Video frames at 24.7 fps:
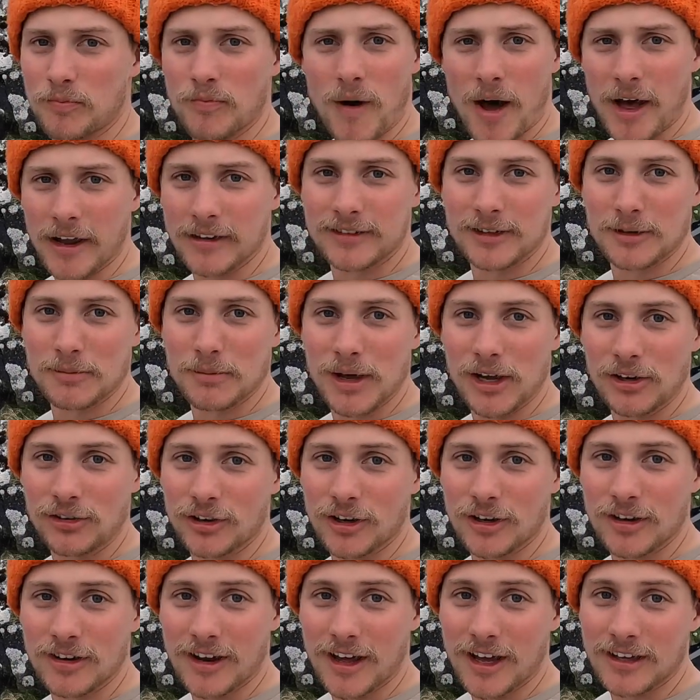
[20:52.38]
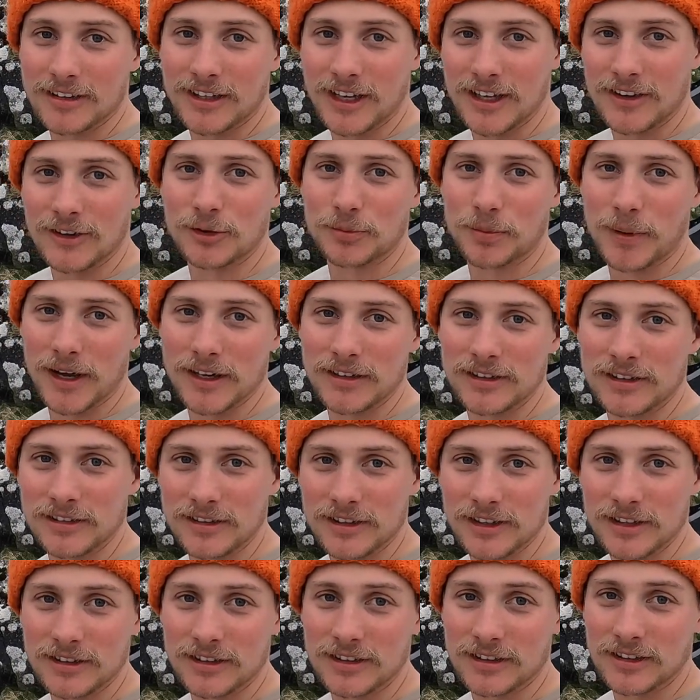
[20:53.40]
Hunting mission, I take the spices
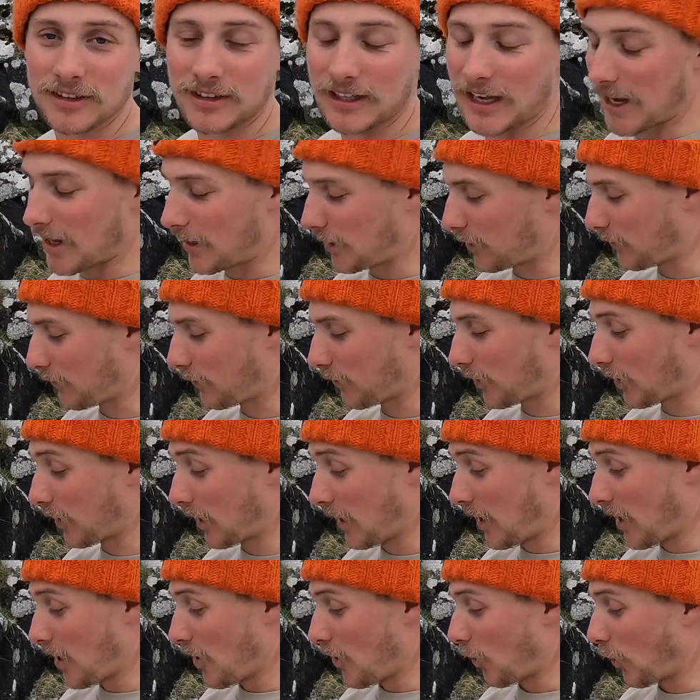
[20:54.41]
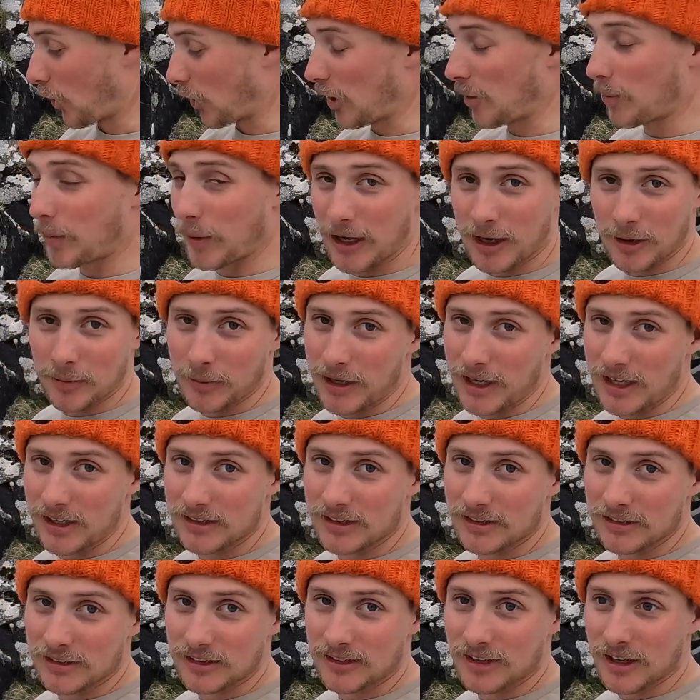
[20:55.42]
he's tailored for all your bigger
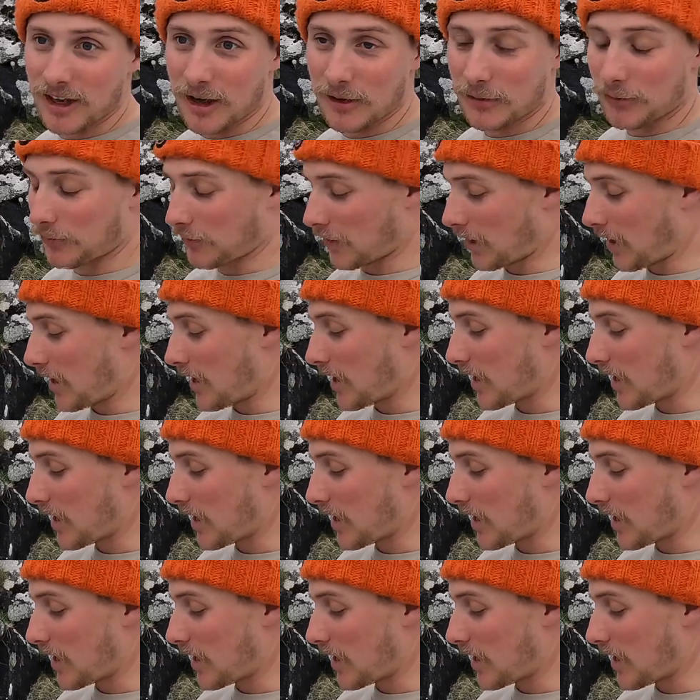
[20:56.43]
meats and stuff.